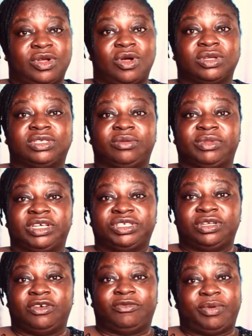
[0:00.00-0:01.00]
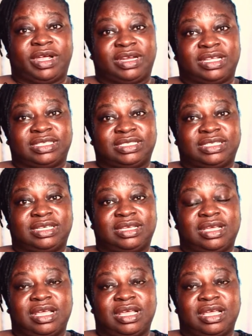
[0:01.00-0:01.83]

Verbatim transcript: or termination of pregnancy,